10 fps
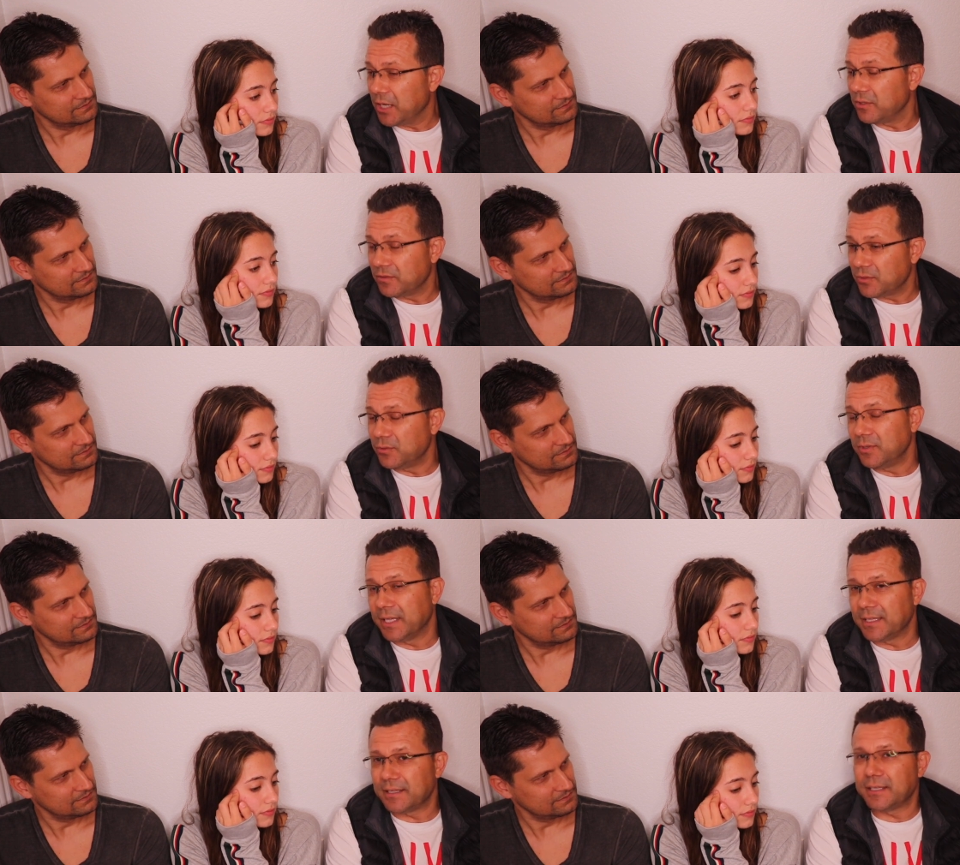Speaker 1: me out of school
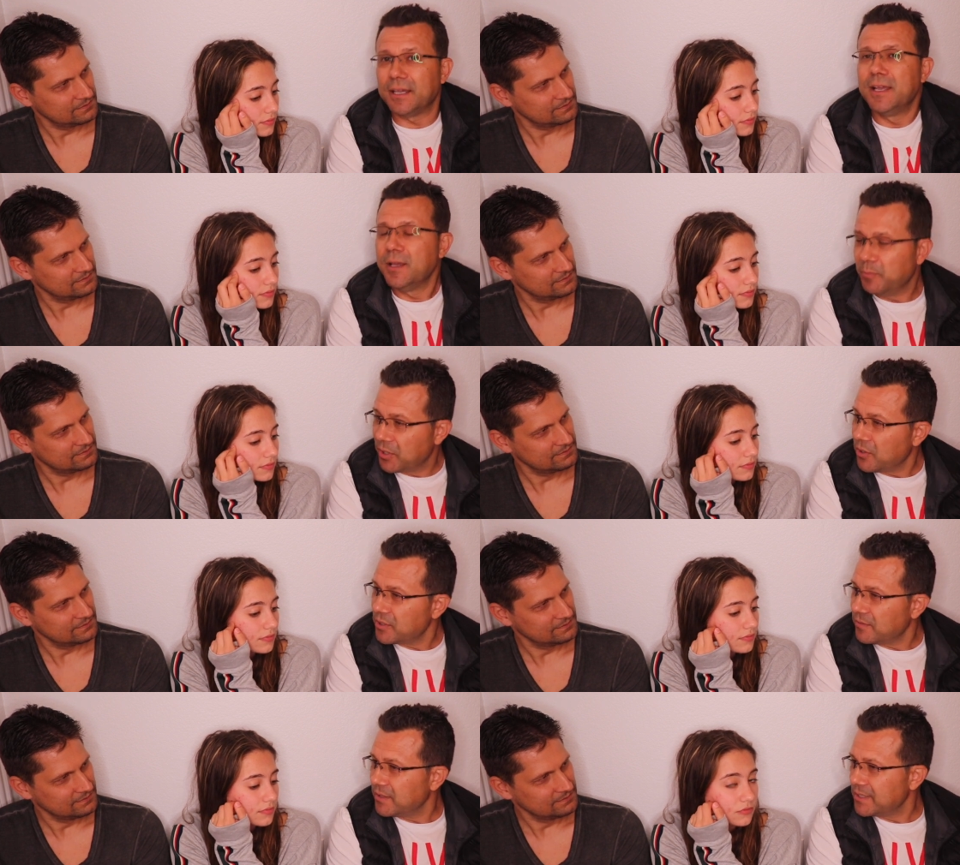and uh,
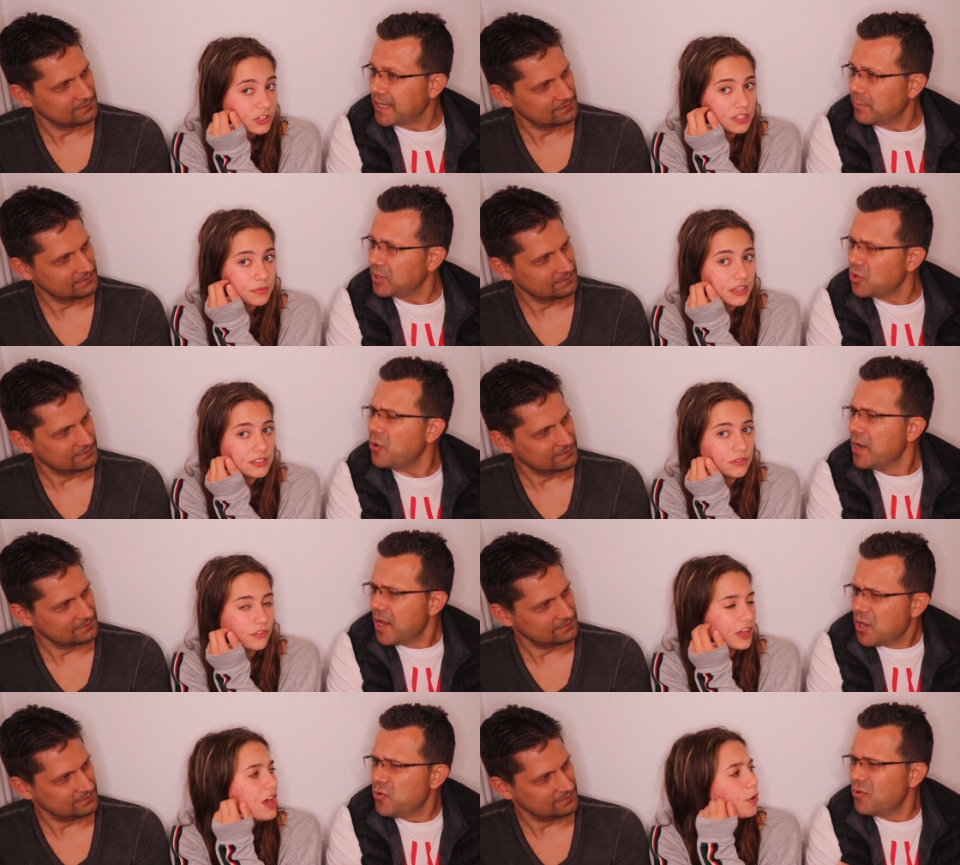because of the Sabbath. So
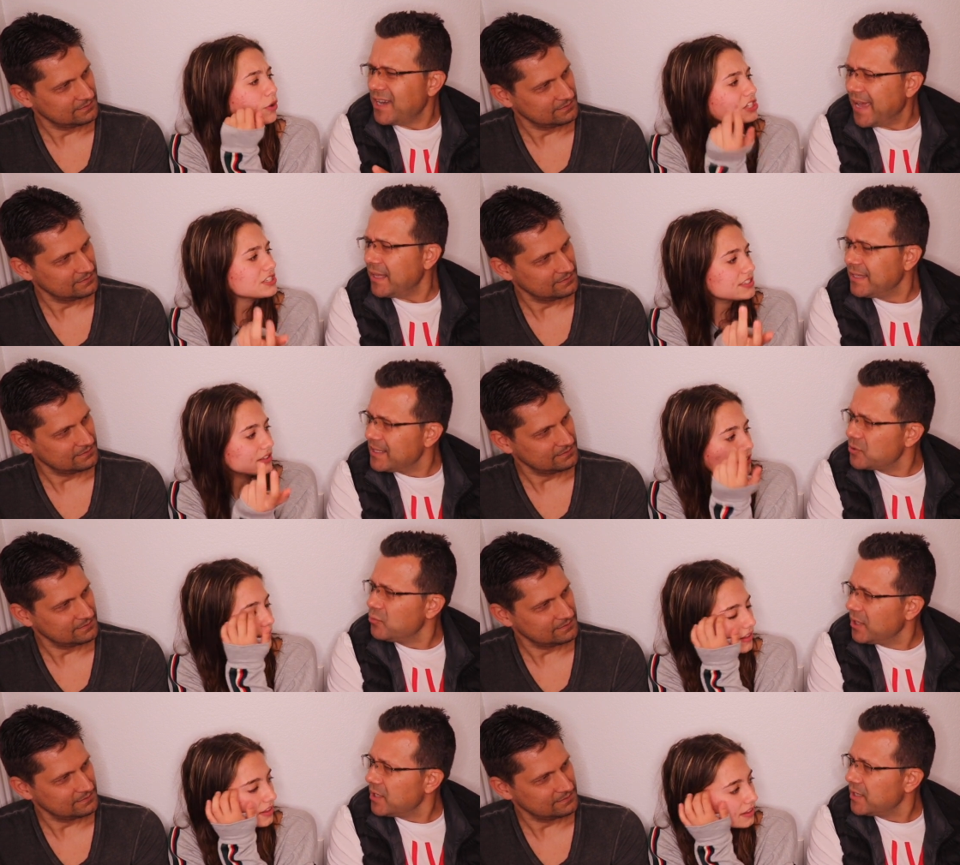you Which had is... these
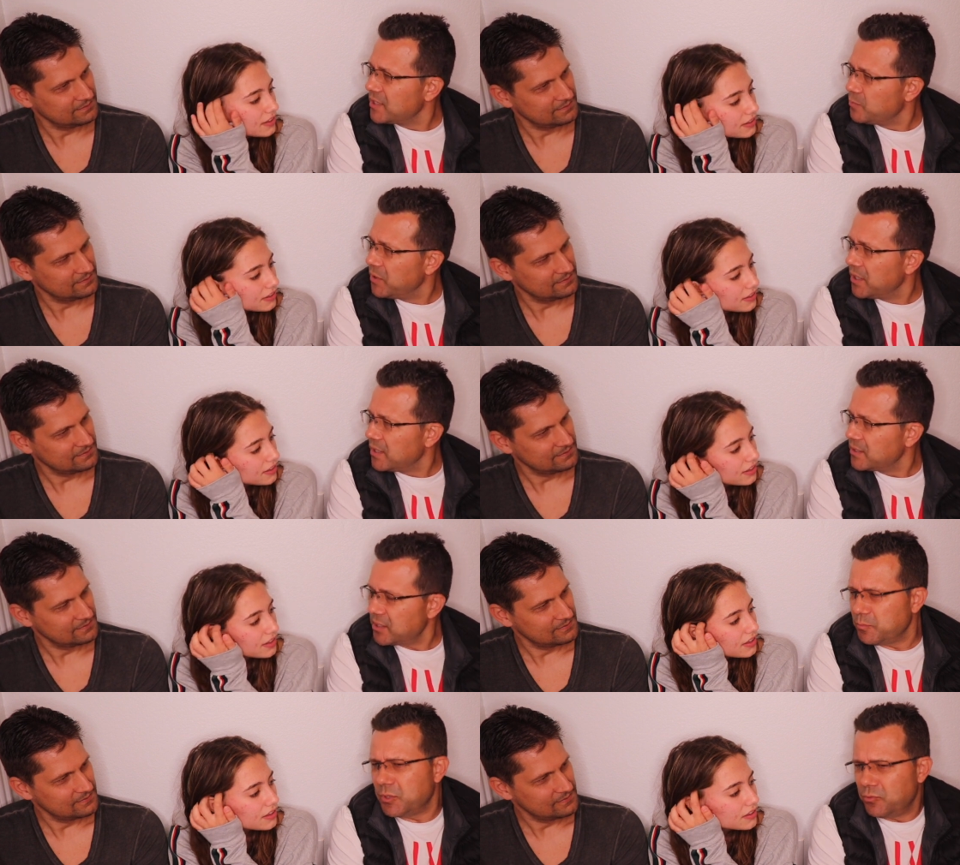weird
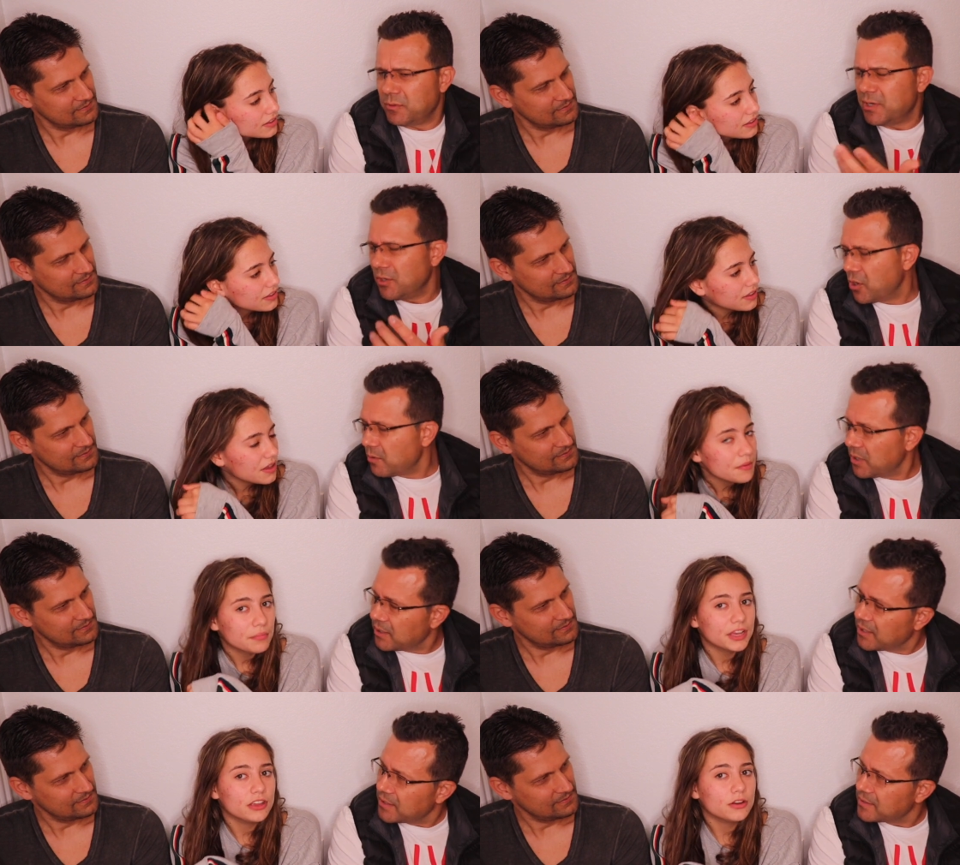experiences, but we were normal.
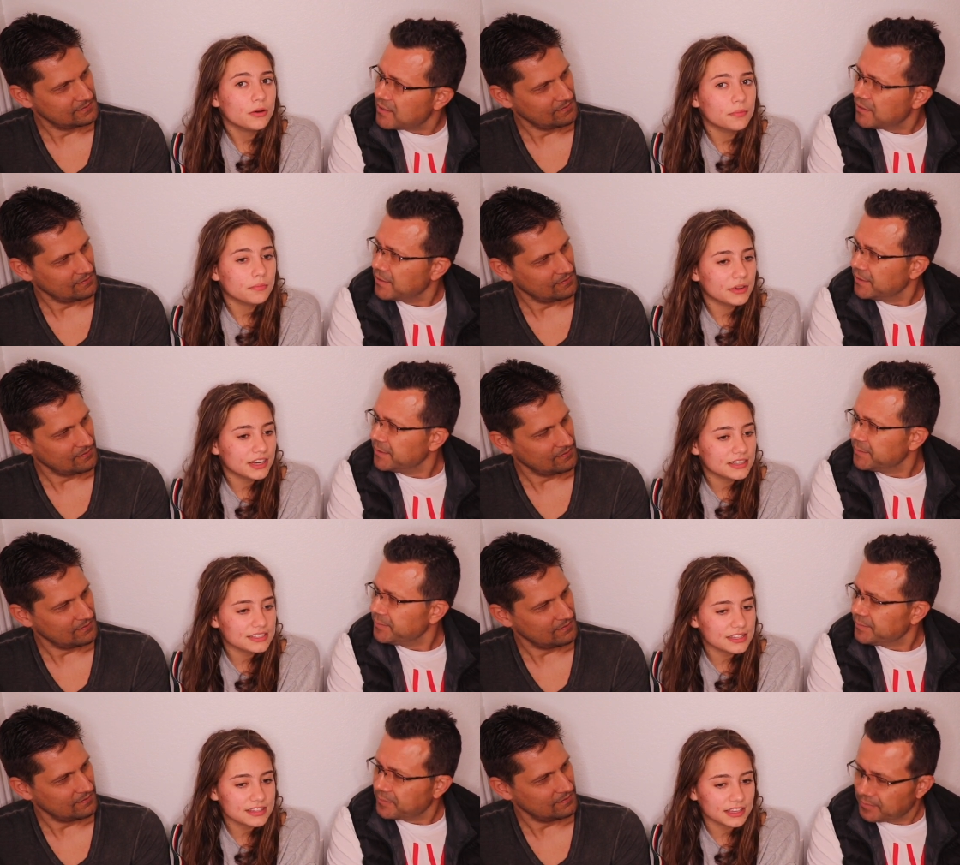But
Speaker 2: kids. you know, but in a
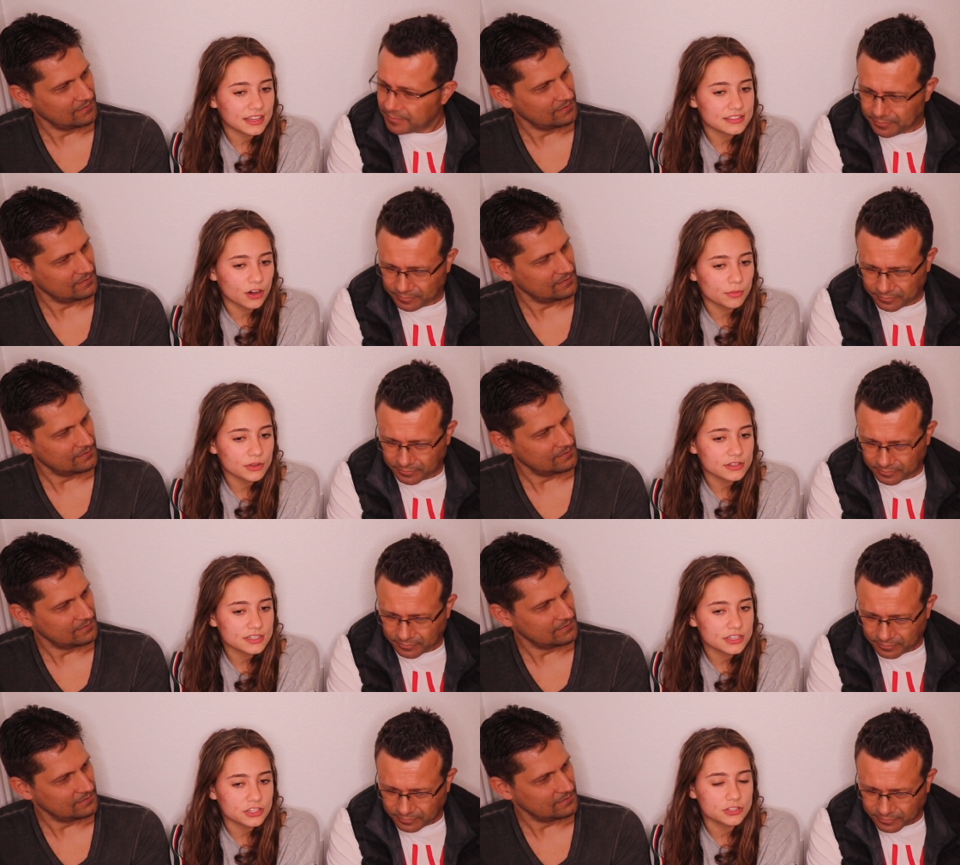sense, like that's
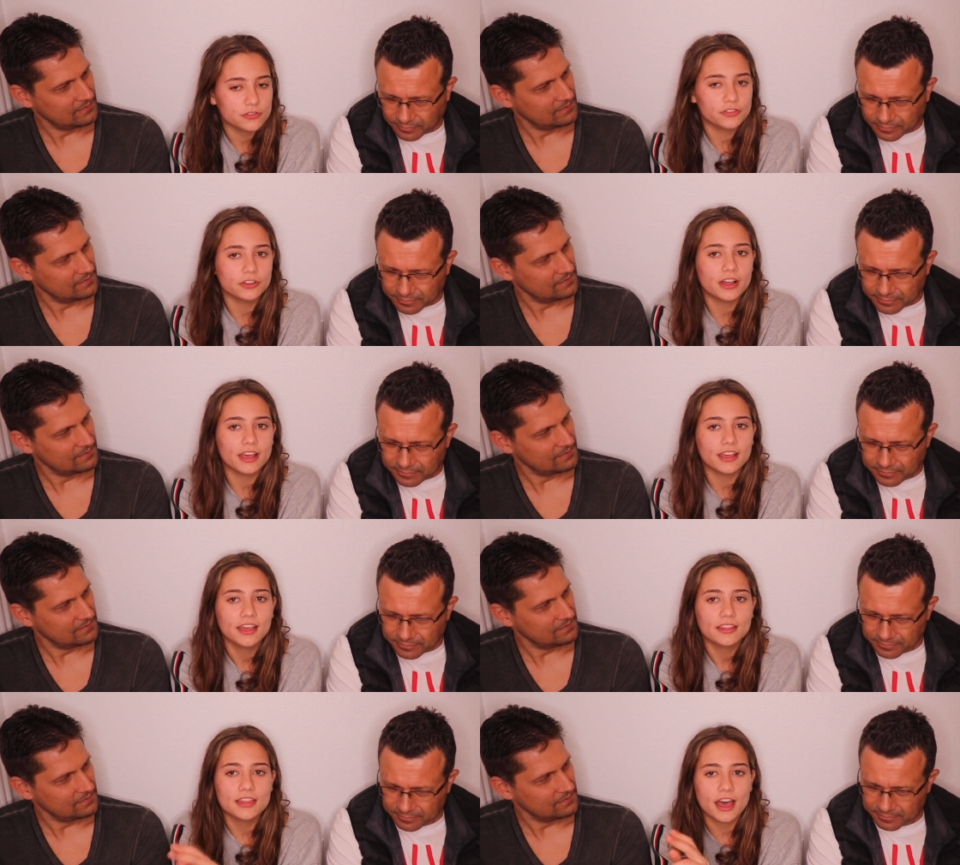almost. Do you feel like
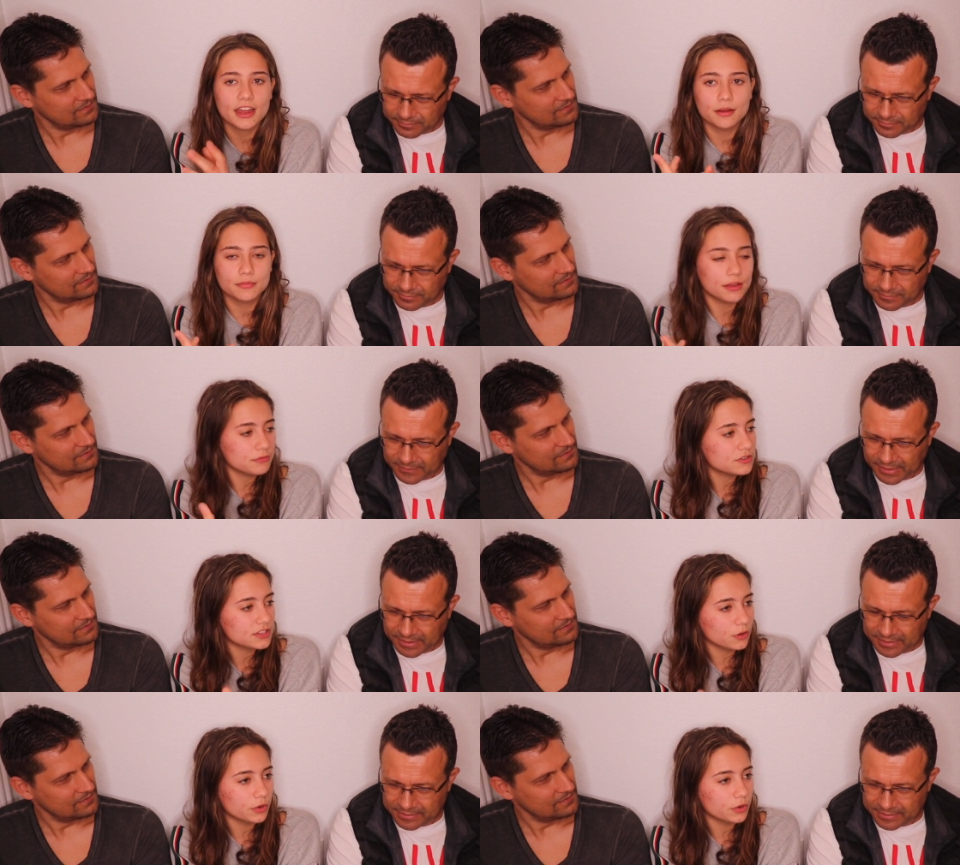that? And I'm I'm using the